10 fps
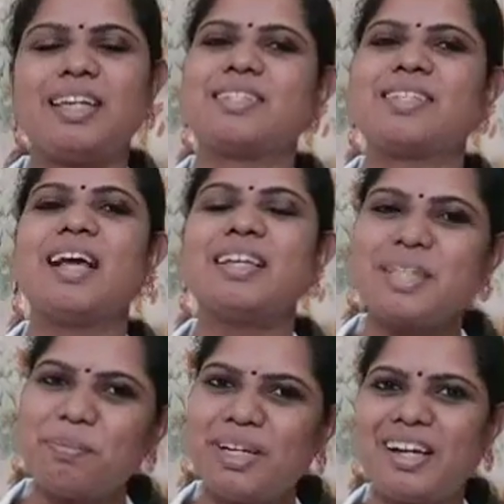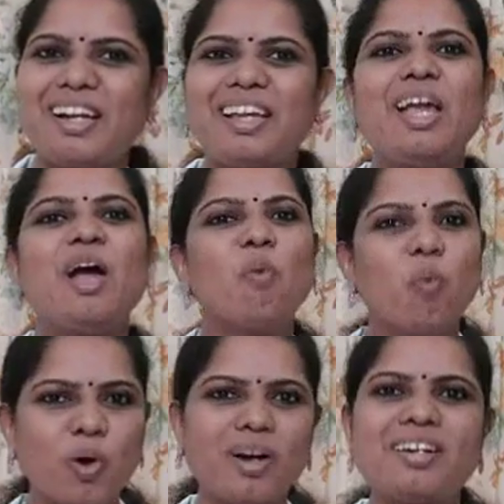Yes. Similarly,
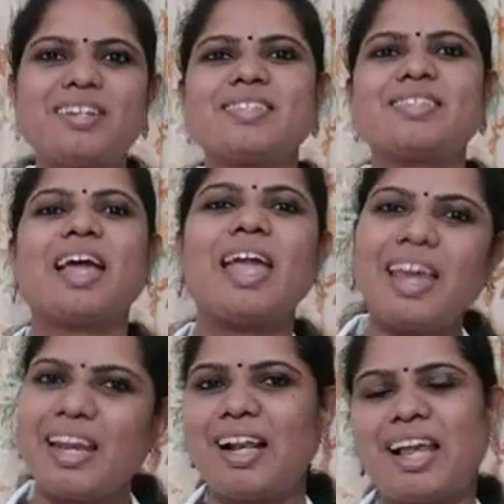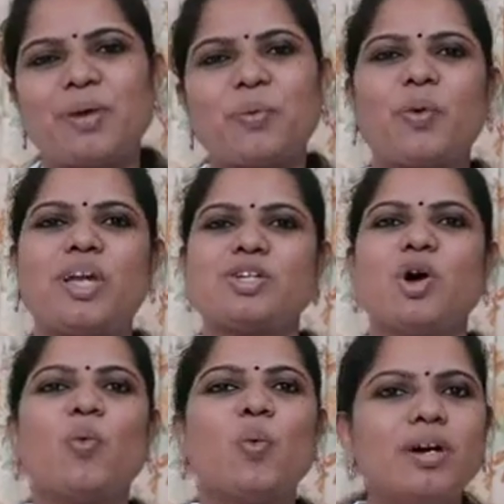words in a language
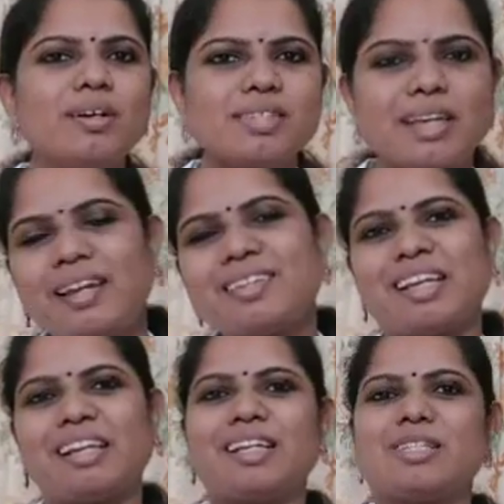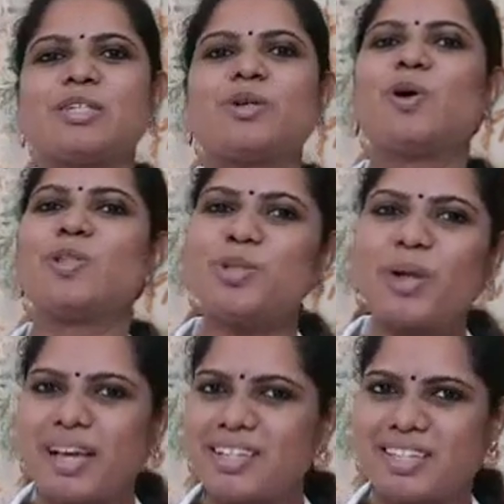or words in a sentence
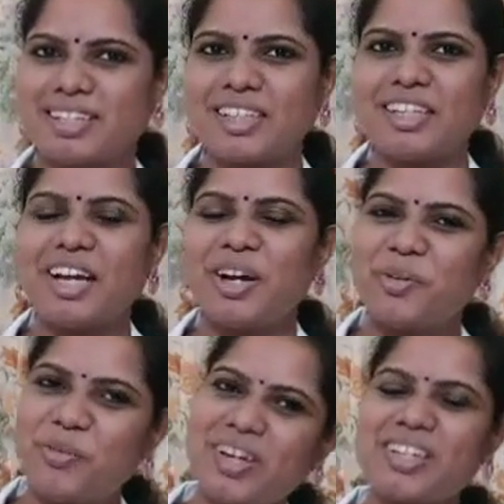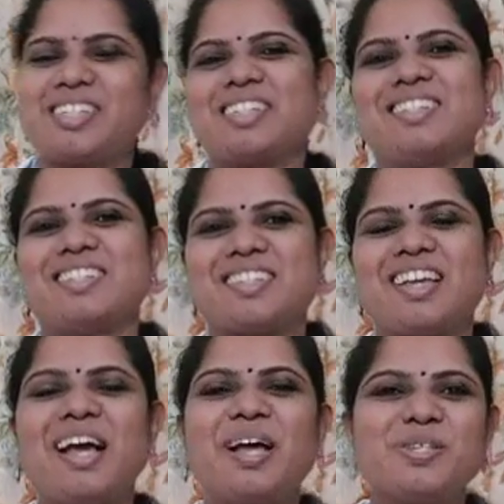also have certain functions.
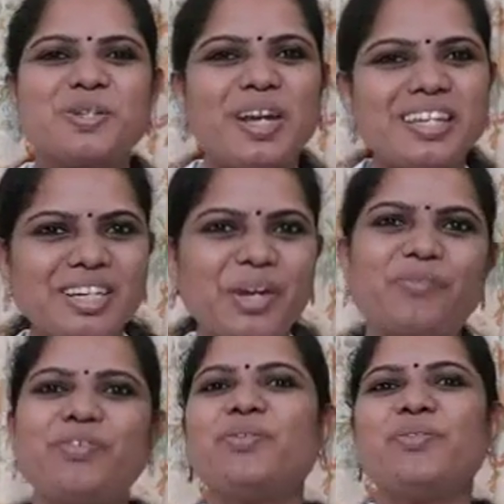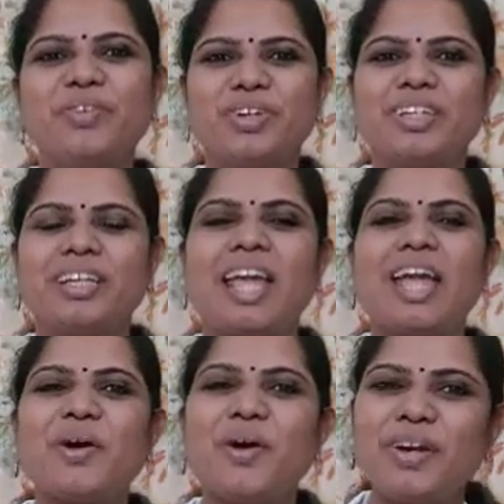So each and every word,
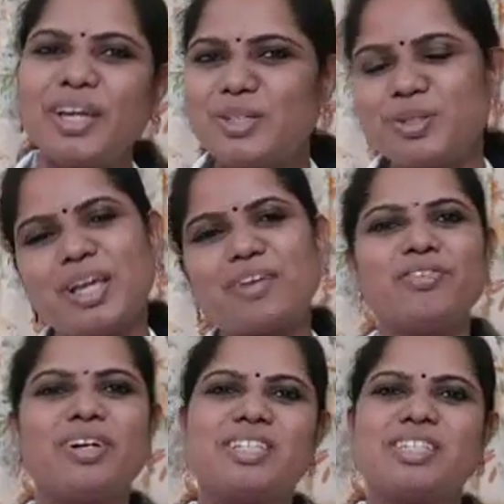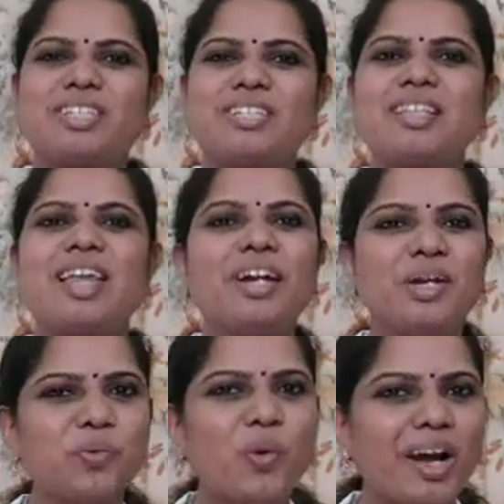according to their functions, they are
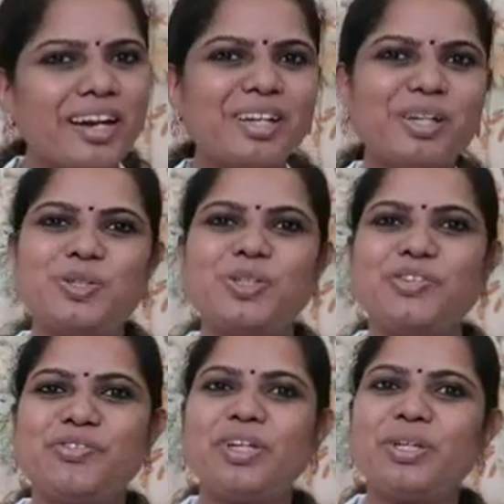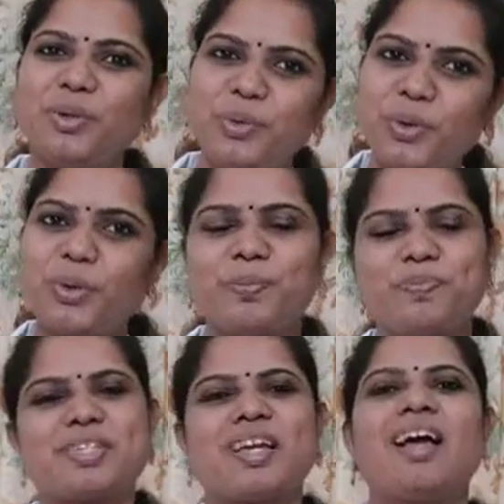divided into different
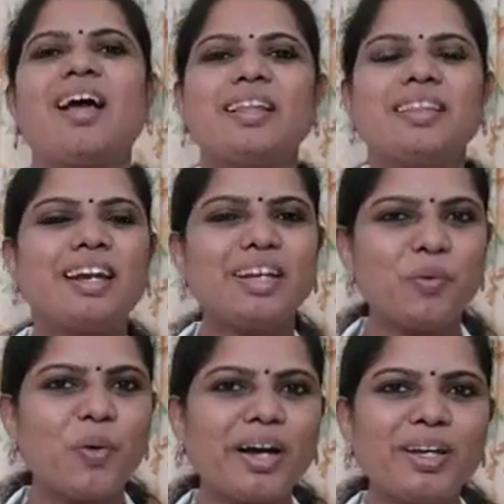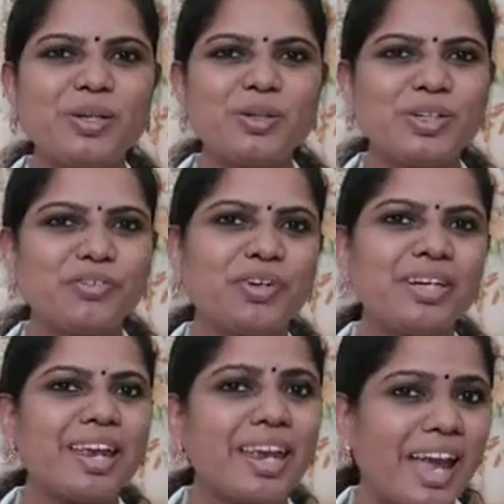groups. They are divided into
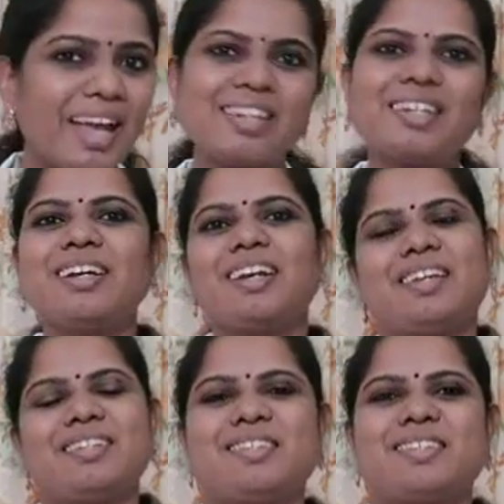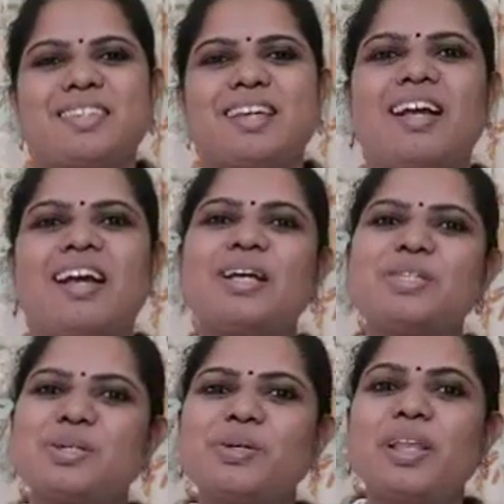different categories.
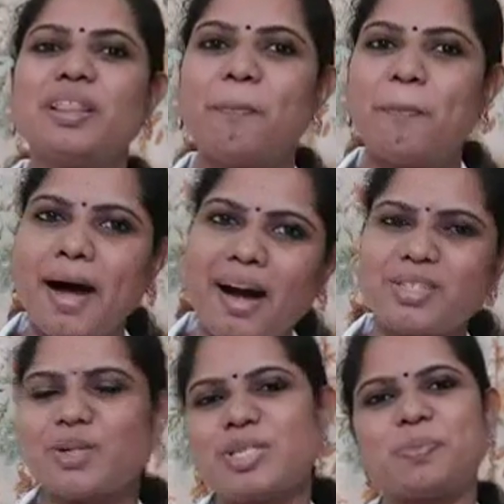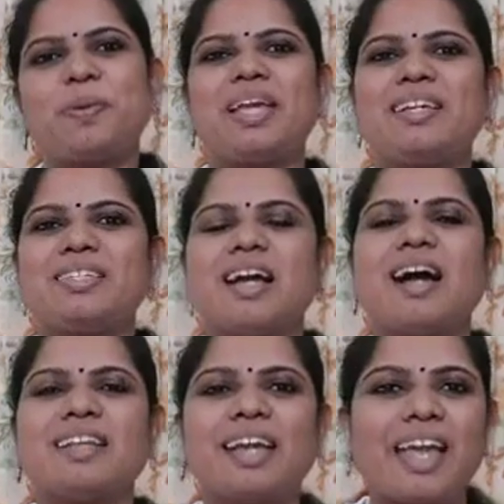So the parts of speech
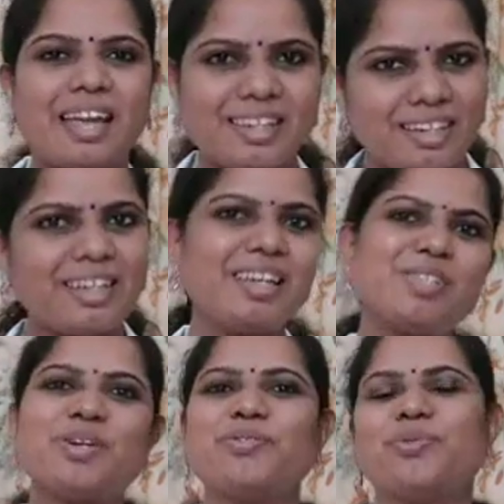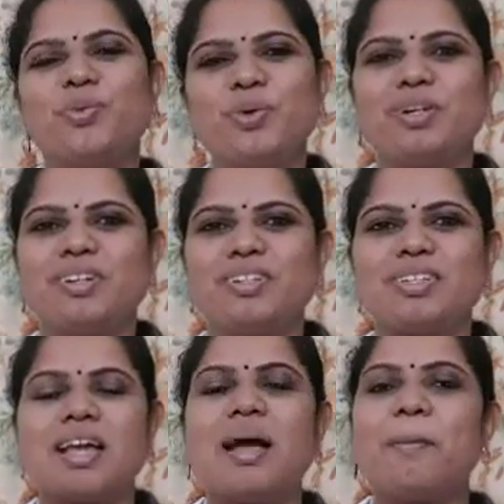are the categories of
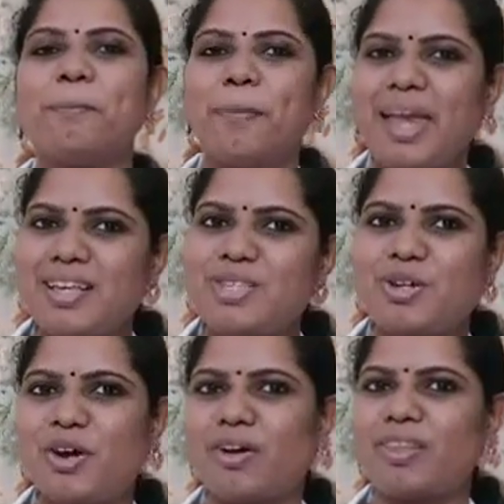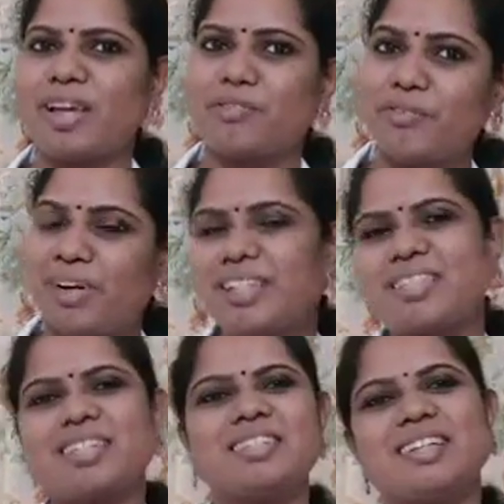words based on their
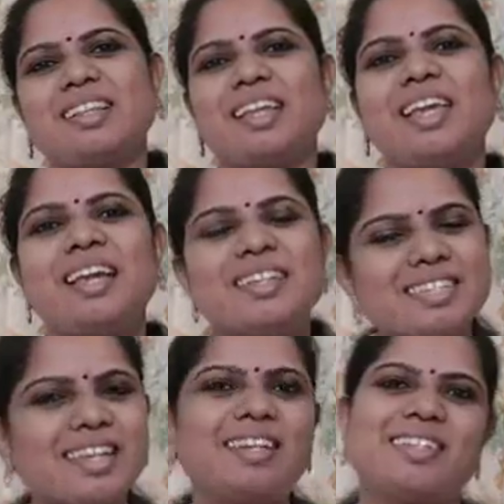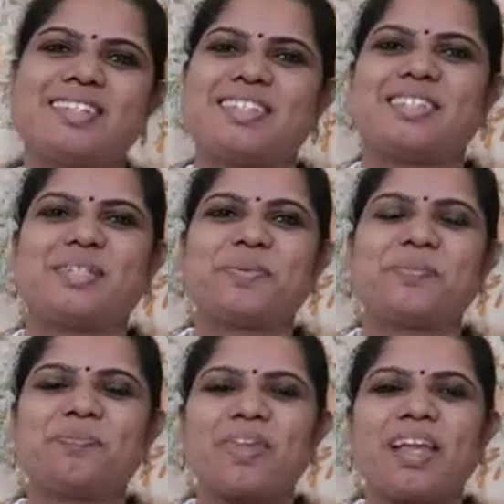functions in the sentences.
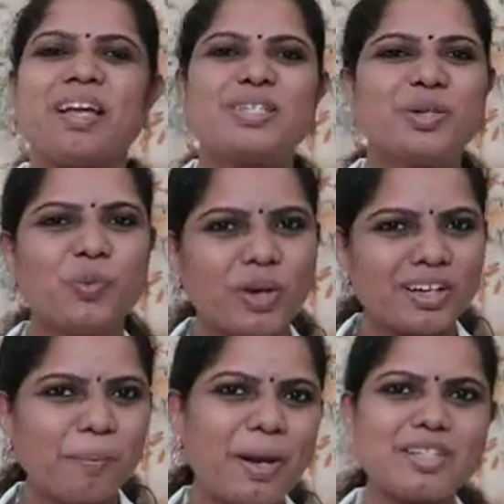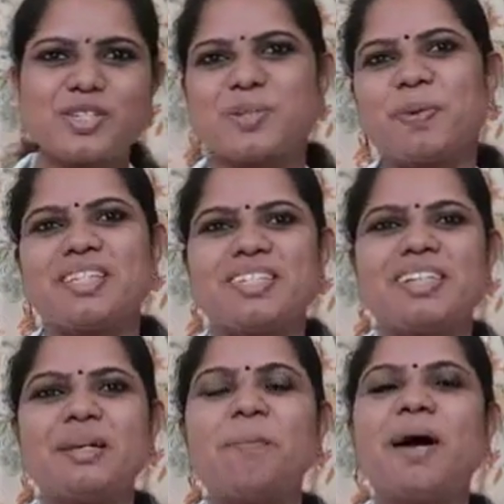So what are parts of speech,
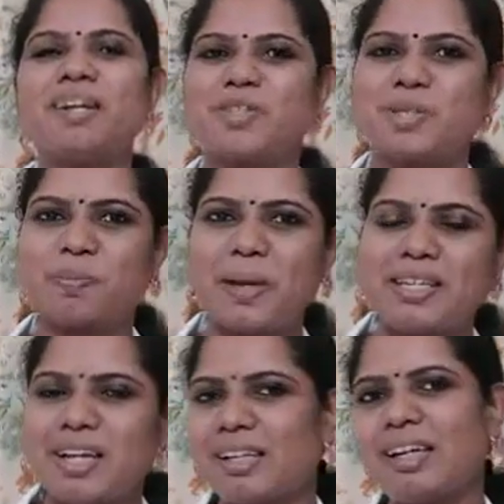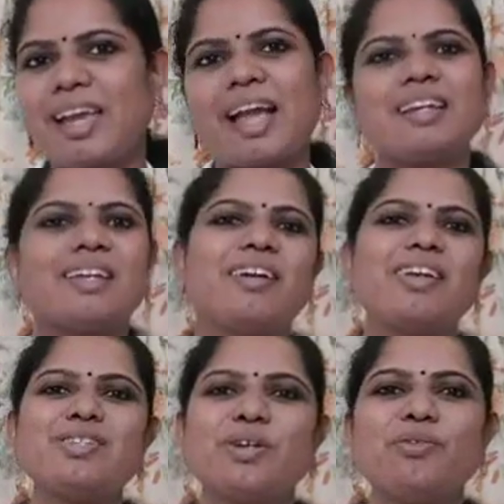children? Parts of speech are the
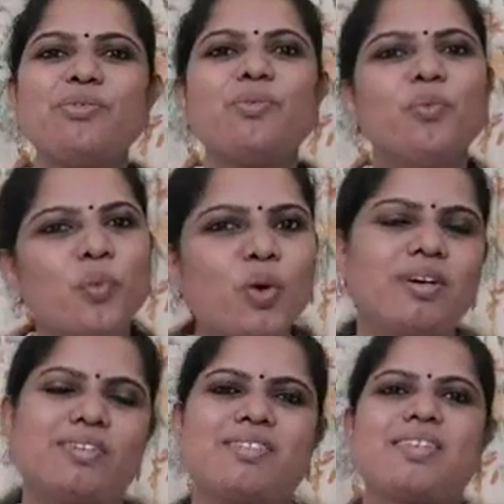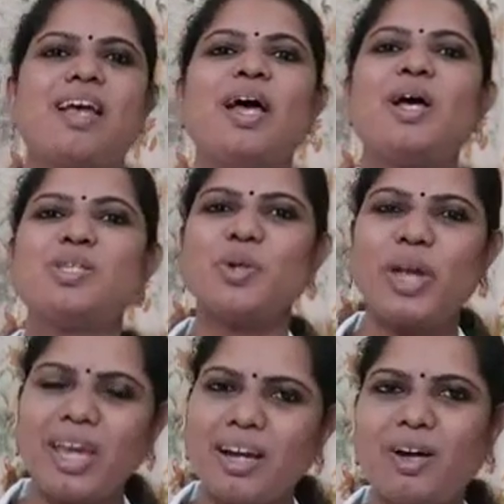categories of words.
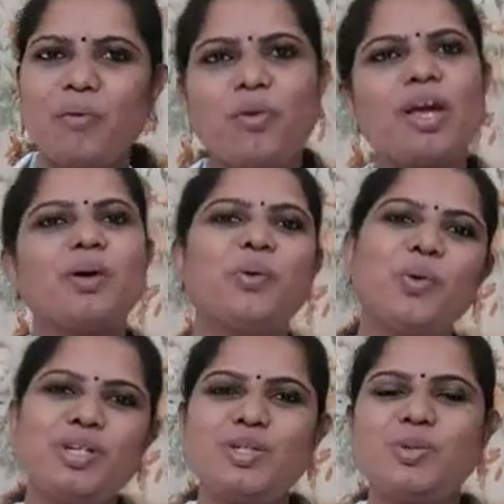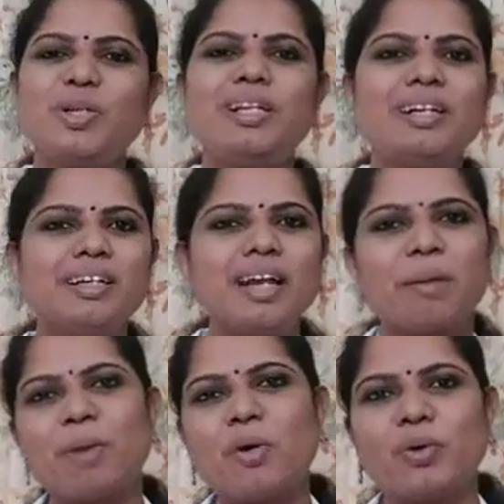So here we are going to learn
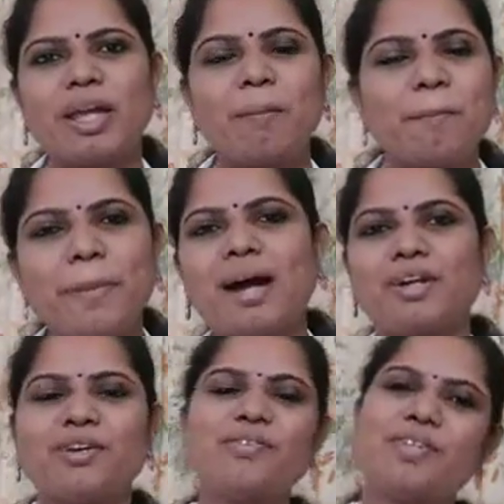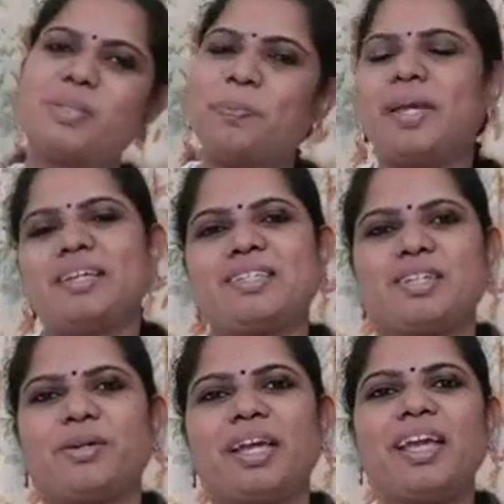about a part of
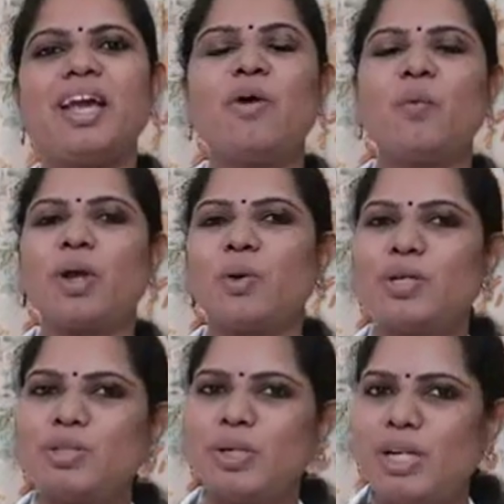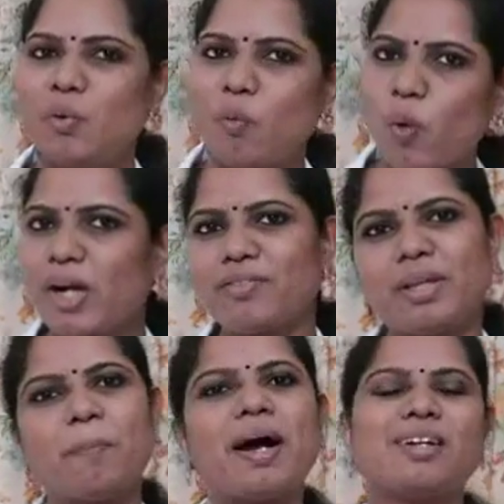speech. Okay, we are going to learn one of
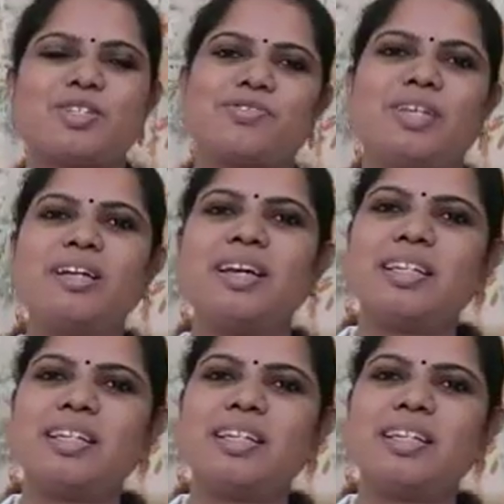the parts of the